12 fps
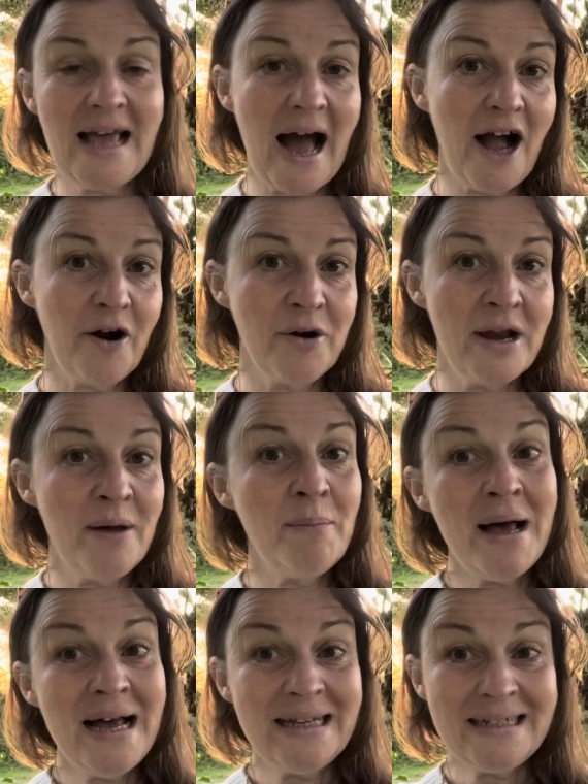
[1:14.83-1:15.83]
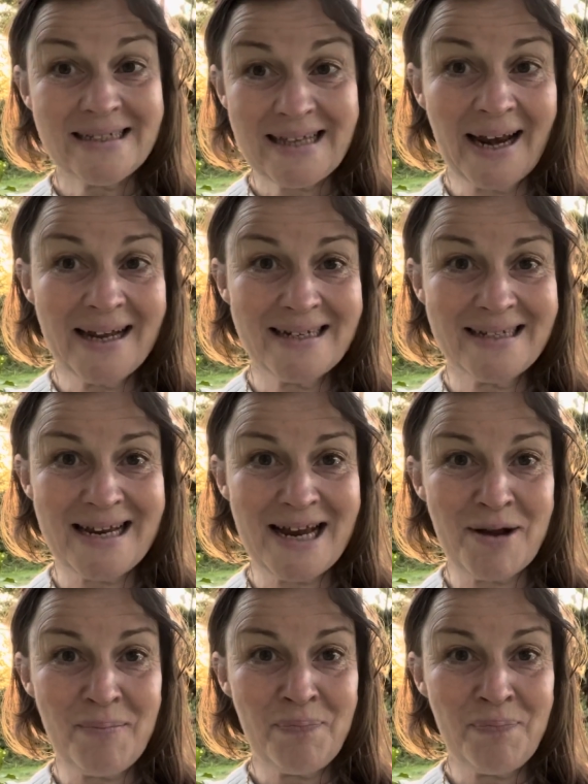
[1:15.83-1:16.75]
the acronym S.A.N.I.T.Y.